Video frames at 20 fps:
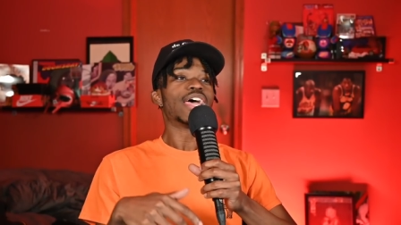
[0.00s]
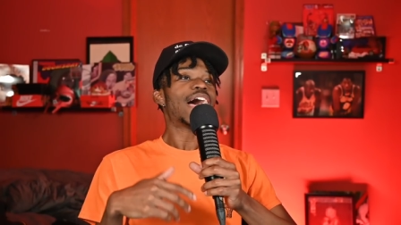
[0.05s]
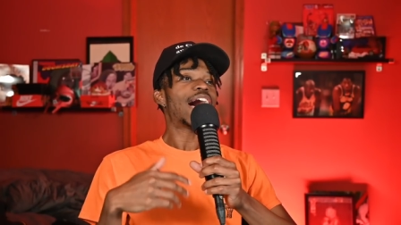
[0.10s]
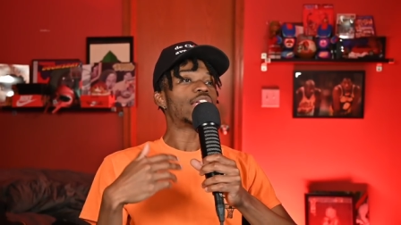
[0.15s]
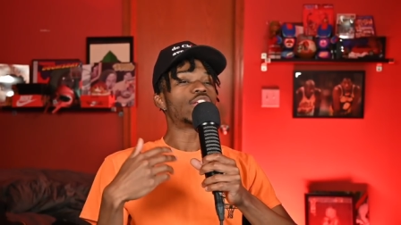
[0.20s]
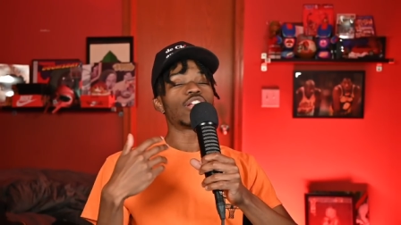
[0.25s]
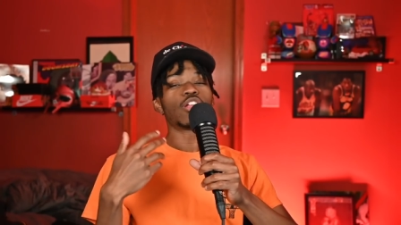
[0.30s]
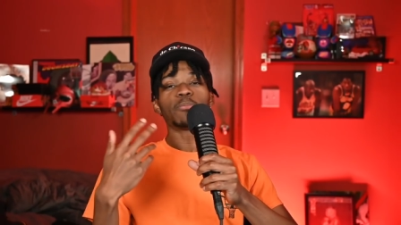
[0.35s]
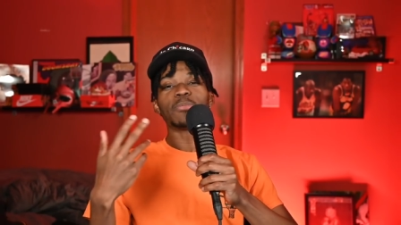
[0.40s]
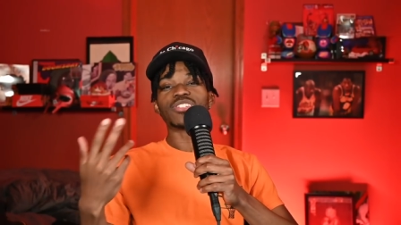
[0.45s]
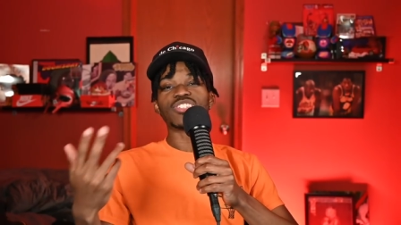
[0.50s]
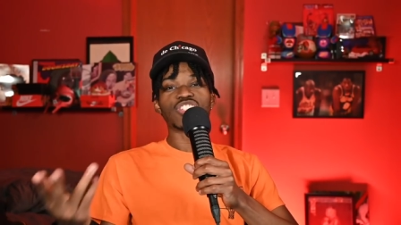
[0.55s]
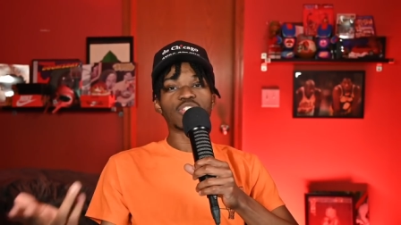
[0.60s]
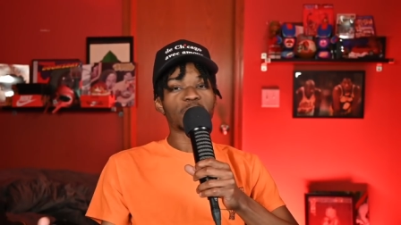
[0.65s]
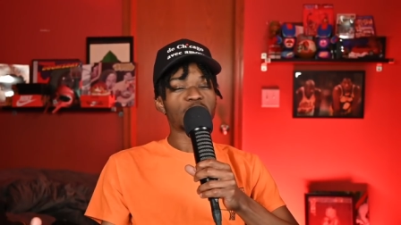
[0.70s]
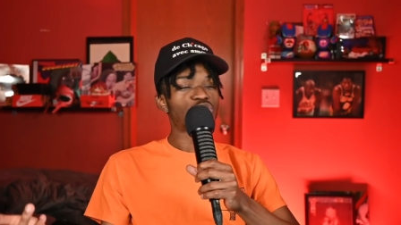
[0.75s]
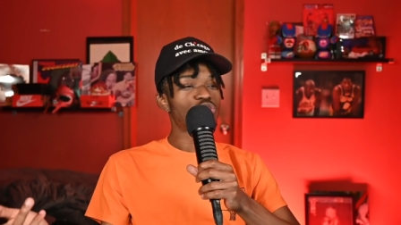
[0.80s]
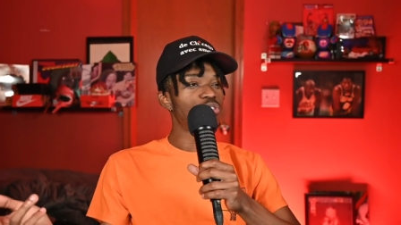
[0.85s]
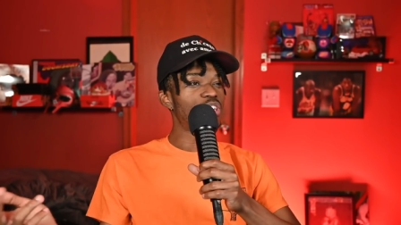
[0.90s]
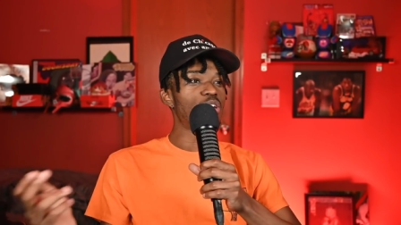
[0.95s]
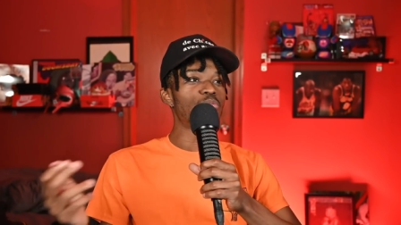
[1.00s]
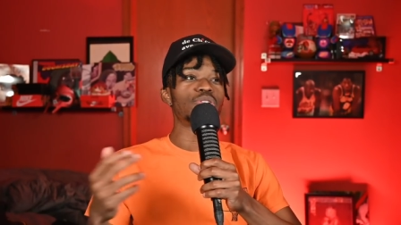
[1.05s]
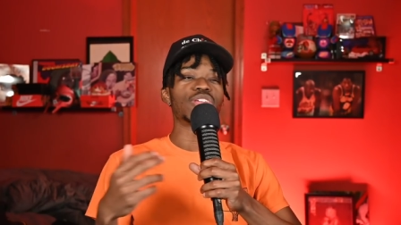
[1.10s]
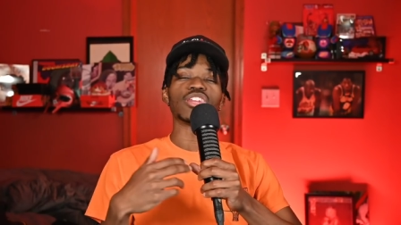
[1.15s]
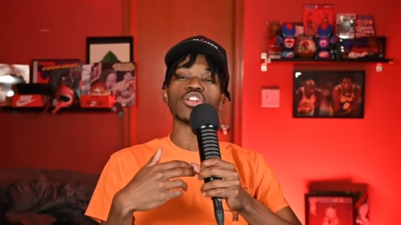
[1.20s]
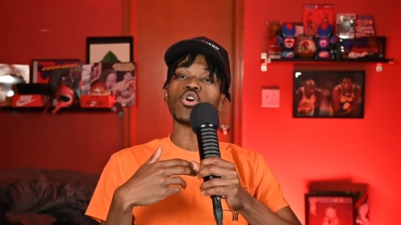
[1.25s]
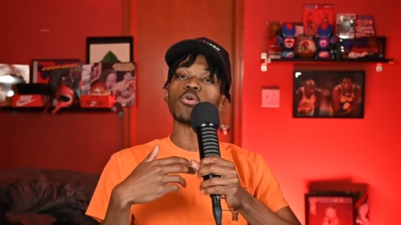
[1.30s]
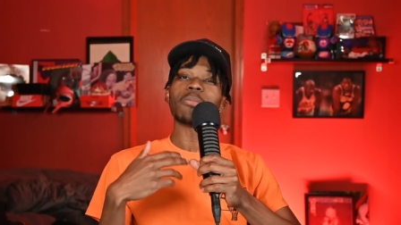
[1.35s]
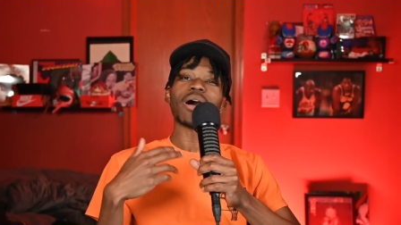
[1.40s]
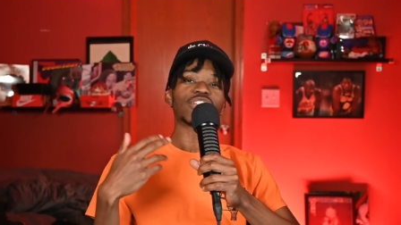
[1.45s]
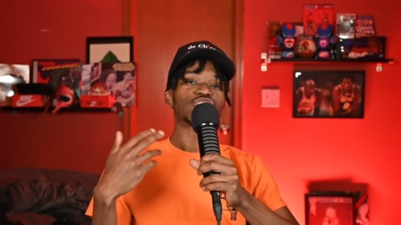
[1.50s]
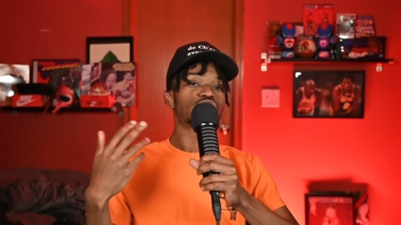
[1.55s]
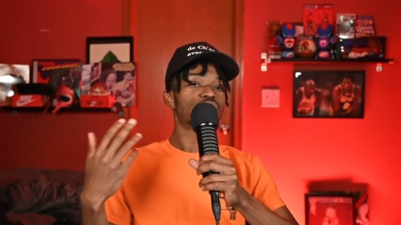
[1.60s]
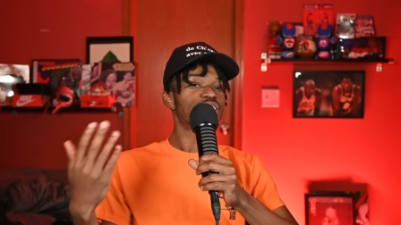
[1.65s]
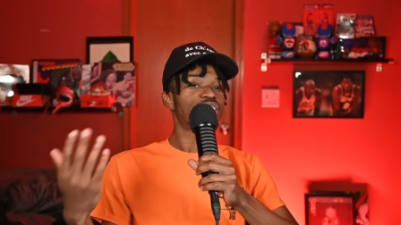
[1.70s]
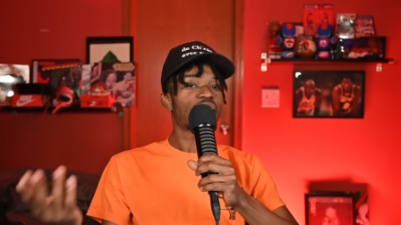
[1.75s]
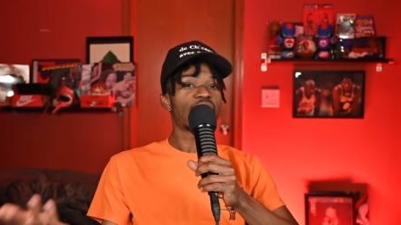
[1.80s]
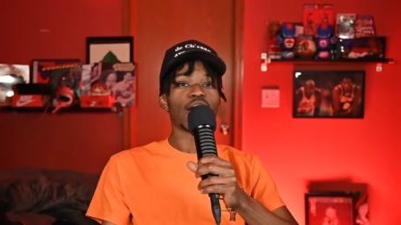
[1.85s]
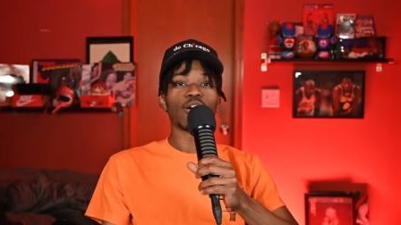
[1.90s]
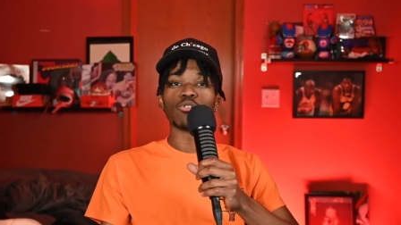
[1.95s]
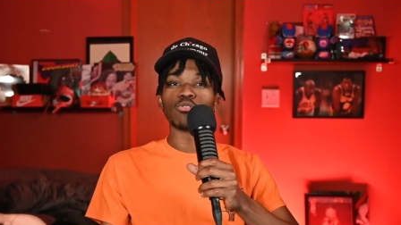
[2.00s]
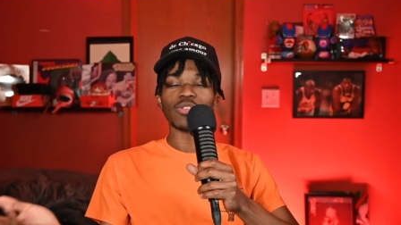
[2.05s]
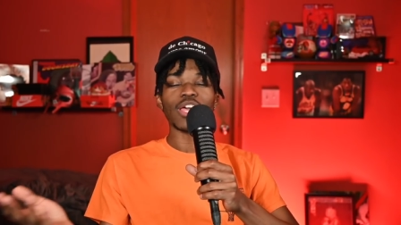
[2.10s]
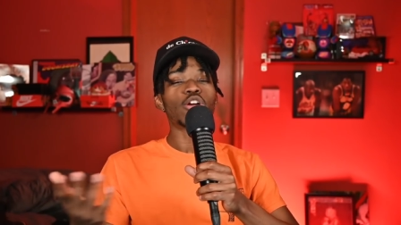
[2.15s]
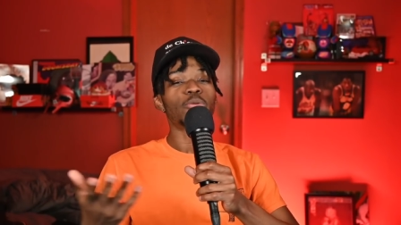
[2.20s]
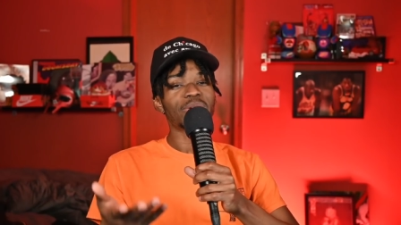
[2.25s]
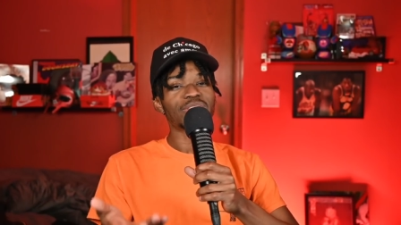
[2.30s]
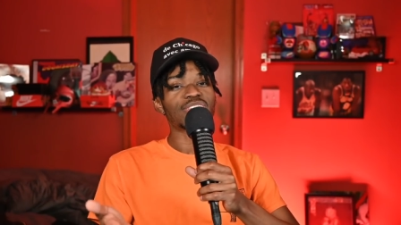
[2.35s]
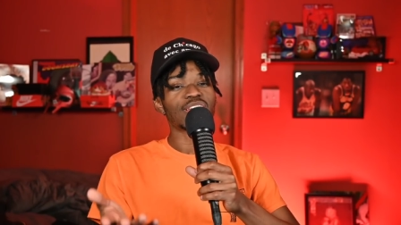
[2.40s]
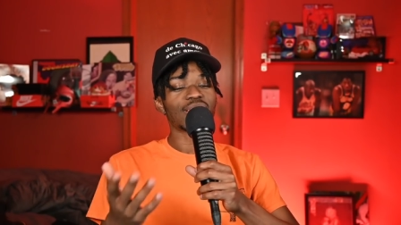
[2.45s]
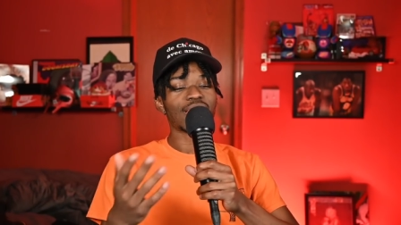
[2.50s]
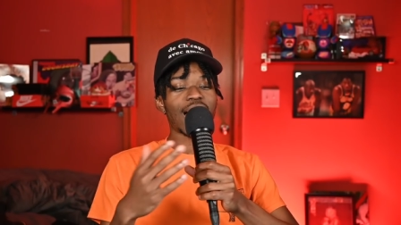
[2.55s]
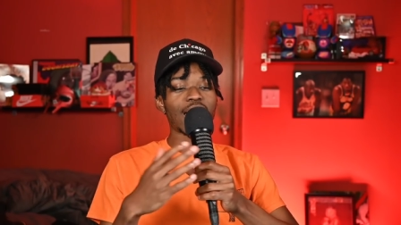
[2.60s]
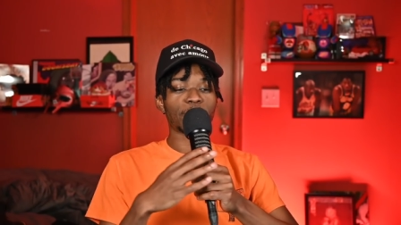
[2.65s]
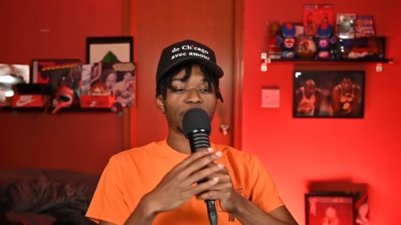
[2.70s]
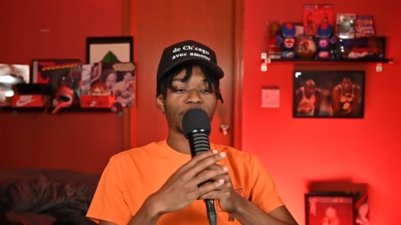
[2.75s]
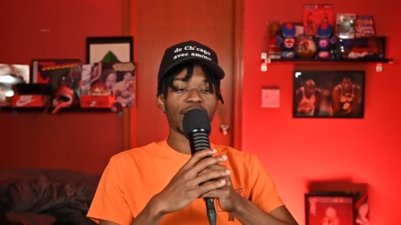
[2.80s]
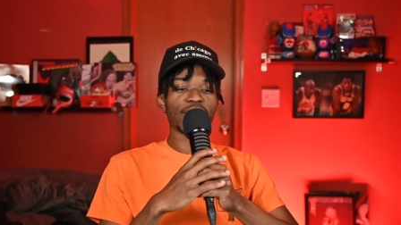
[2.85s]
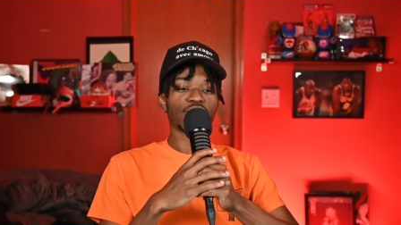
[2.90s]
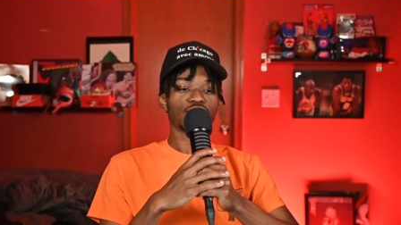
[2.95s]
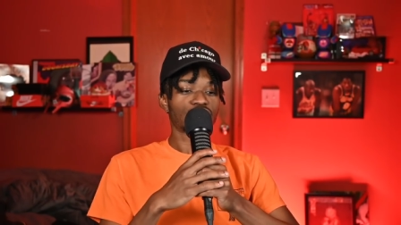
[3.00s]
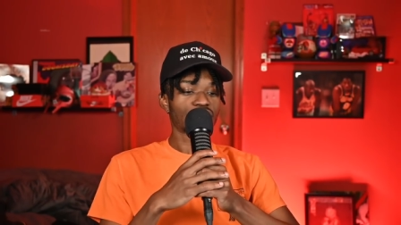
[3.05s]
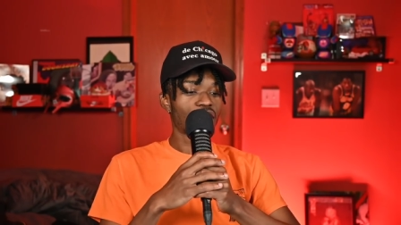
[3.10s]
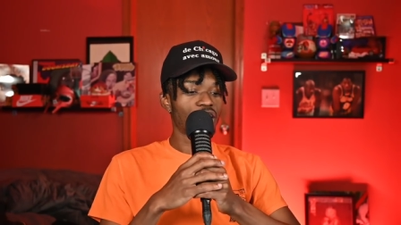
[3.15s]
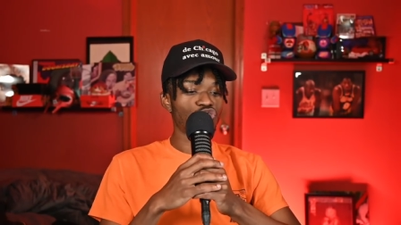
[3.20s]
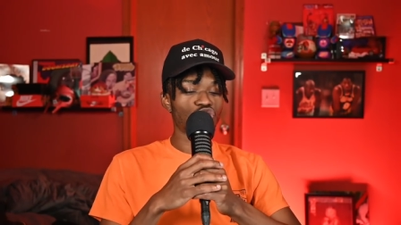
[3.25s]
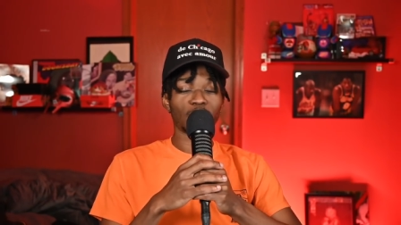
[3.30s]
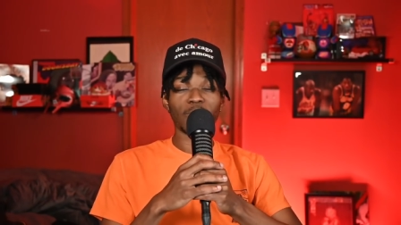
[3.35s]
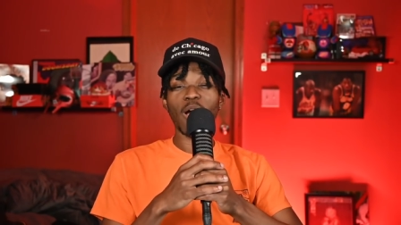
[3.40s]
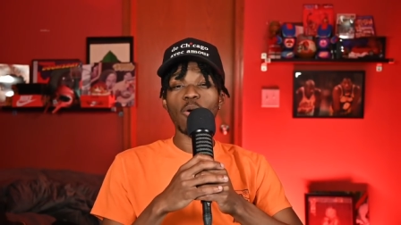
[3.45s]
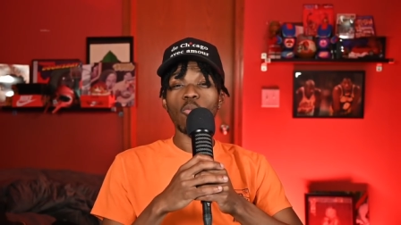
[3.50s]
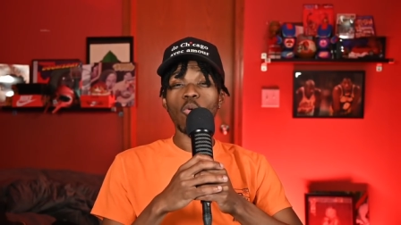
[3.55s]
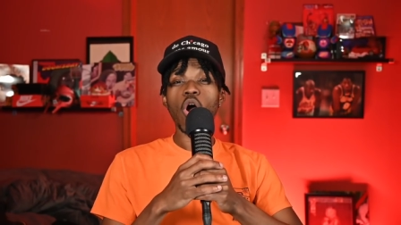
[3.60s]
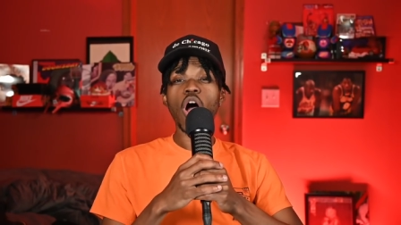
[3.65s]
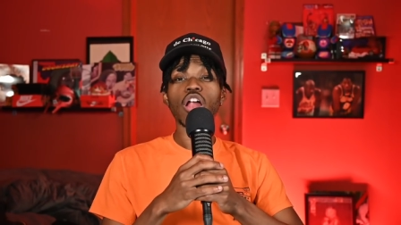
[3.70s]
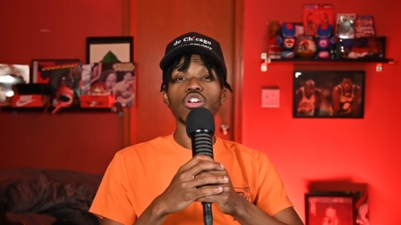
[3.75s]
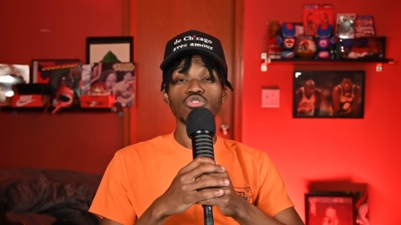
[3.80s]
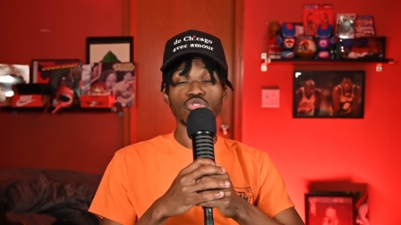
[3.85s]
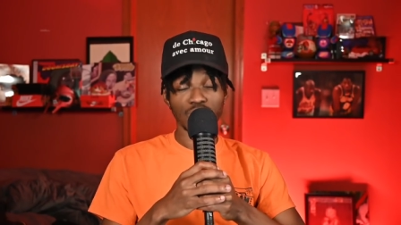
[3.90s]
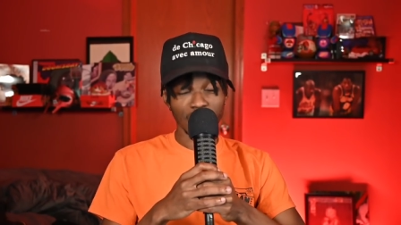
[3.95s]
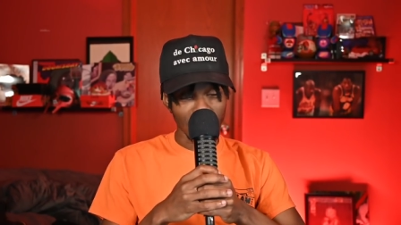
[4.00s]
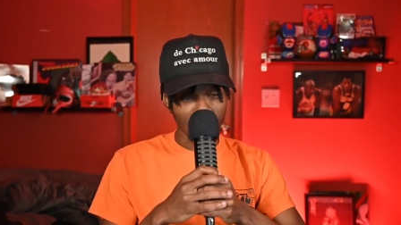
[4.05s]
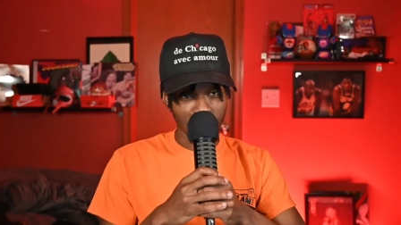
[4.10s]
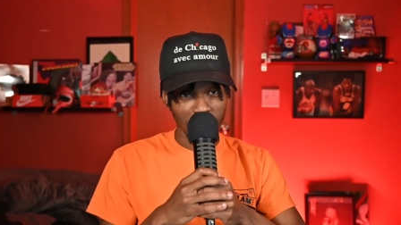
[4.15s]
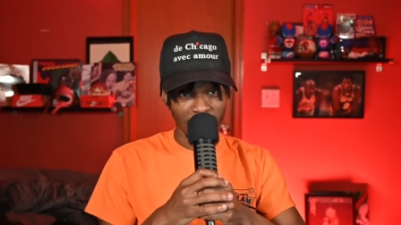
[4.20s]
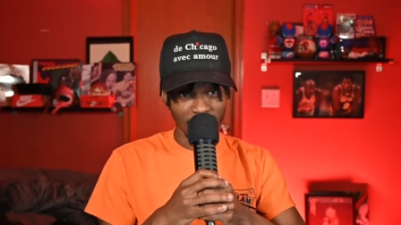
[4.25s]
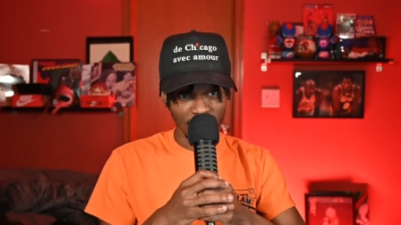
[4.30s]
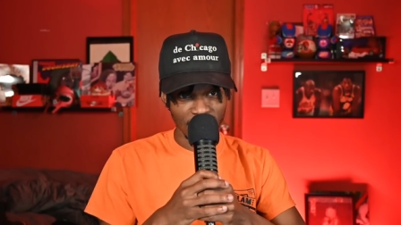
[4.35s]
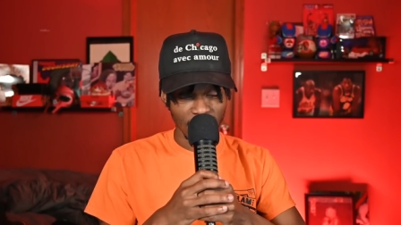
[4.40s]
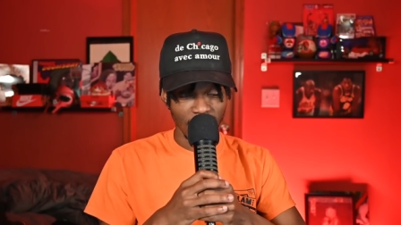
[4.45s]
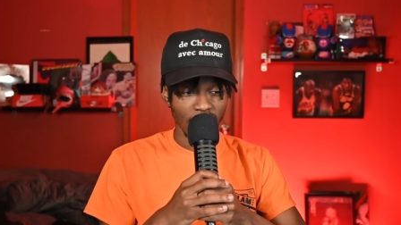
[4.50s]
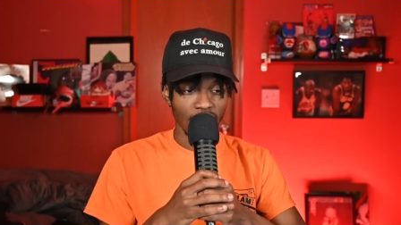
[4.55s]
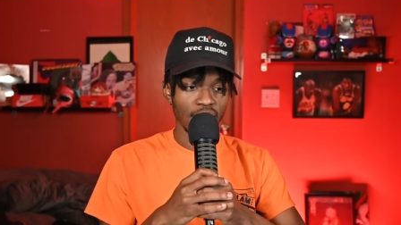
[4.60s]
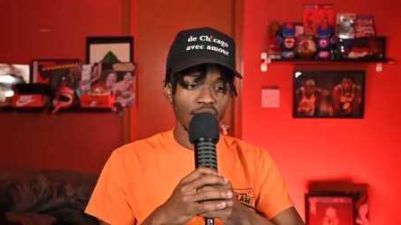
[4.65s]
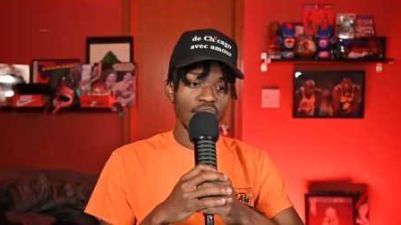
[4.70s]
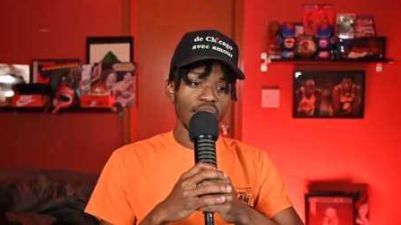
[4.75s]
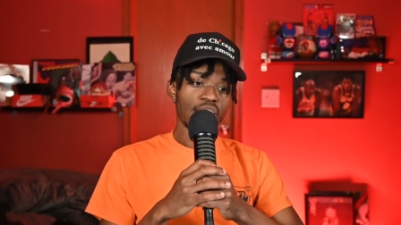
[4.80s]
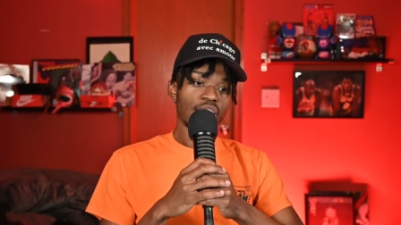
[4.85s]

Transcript: I know they're missing Spencer Dinwiddie, no Montrezl Harrell. They were missing a lot of players. Uh, Tremont Waters was getting minutes today.